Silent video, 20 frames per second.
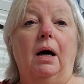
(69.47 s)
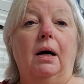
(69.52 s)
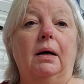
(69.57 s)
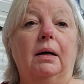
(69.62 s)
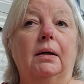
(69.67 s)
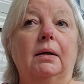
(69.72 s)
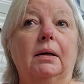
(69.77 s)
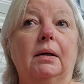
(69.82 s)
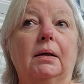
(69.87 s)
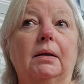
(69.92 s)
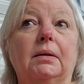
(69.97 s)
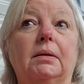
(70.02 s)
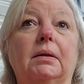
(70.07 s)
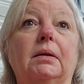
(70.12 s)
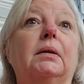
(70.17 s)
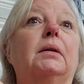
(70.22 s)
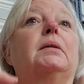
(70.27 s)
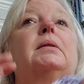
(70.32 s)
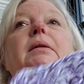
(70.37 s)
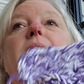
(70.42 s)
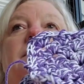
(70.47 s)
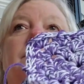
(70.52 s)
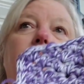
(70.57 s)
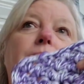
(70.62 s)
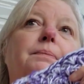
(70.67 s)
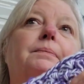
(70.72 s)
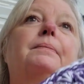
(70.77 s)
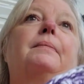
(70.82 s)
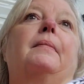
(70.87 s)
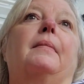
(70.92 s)
Uh, so let's see.
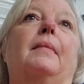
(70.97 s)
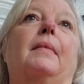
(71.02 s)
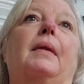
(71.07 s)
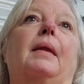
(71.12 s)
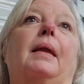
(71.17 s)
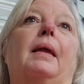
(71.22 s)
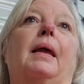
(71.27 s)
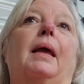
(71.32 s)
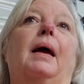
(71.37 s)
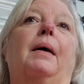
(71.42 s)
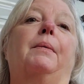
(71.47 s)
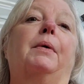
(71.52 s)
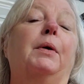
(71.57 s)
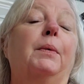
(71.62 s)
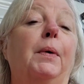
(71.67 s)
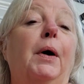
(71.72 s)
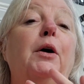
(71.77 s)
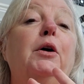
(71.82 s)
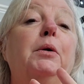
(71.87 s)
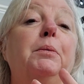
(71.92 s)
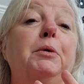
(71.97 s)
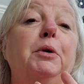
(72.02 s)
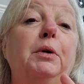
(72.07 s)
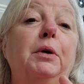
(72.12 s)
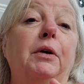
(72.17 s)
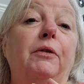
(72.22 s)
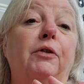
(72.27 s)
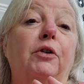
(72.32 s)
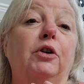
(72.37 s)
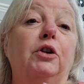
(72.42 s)
I want to welcome
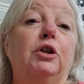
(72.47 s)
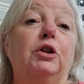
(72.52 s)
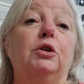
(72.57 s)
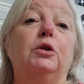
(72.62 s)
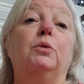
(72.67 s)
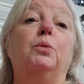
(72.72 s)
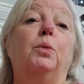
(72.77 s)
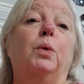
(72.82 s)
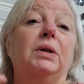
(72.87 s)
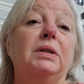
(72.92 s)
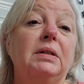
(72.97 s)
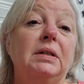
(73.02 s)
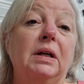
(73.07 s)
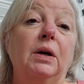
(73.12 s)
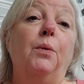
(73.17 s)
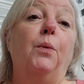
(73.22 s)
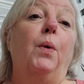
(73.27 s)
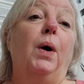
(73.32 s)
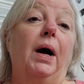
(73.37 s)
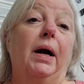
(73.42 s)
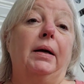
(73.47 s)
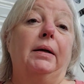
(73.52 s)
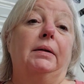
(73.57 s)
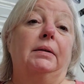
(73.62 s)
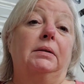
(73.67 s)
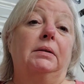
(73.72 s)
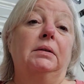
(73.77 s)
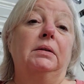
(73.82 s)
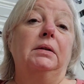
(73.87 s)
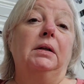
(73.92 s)
you if you're new. Once in a
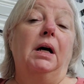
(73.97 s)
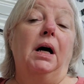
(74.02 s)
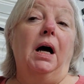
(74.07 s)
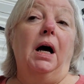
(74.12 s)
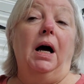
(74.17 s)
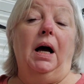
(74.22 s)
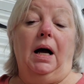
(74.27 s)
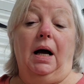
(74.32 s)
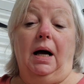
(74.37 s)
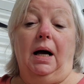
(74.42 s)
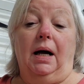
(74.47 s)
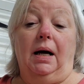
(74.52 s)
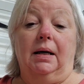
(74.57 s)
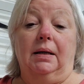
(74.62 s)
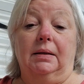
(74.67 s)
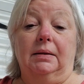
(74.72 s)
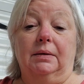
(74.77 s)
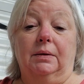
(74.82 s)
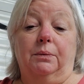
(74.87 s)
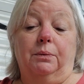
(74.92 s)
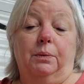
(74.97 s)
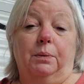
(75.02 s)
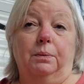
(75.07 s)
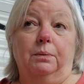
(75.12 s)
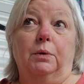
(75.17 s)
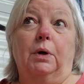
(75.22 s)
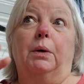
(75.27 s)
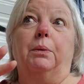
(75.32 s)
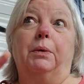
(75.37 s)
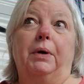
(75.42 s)
while, uh,
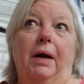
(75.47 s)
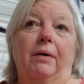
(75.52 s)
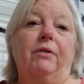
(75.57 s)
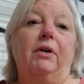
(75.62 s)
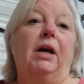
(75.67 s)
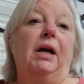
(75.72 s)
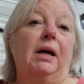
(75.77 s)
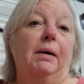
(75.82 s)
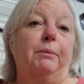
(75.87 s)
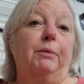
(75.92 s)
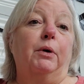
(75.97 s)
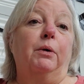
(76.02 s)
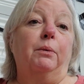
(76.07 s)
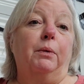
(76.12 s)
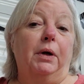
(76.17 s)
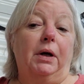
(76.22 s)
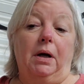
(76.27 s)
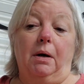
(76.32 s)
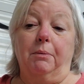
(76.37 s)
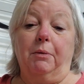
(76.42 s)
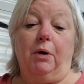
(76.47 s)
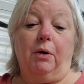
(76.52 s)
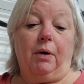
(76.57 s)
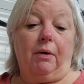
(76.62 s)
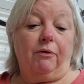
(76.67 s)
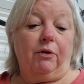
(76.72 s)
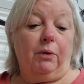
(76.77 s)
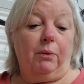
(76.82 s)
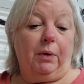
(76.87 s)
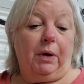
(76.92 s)
well, we have a camper and we come here
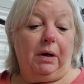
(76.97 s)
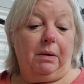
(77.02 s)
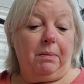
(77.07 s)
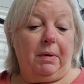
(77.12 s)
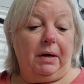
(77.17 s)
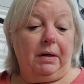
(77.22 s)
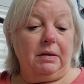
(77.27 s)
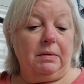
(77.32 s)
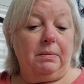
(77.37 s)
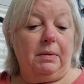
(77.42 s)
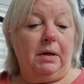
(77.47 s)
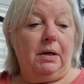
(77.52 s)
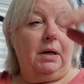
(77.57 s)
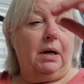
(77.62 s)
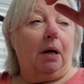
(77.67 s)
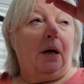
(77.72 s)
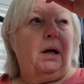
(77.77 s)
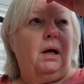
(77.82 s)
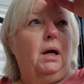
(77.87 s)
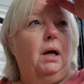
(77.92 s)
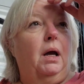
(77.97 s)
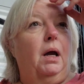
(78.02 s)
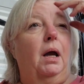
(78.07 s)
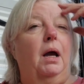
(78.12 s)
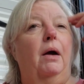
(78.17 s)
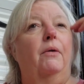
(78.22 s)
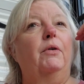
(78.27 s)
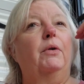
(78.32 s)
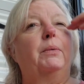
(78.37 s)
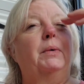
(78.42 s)
every week, my husband and I,
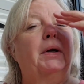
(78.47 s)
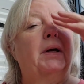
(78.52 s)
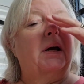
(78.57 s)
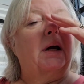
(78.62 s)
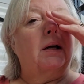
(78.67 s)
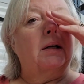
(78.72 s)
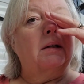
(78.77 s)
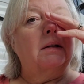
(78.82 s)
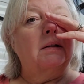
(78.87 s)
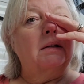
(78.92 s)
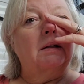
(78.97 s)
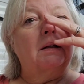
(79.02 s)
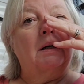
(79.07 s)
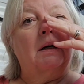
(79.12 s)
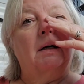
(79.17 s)
every weekend.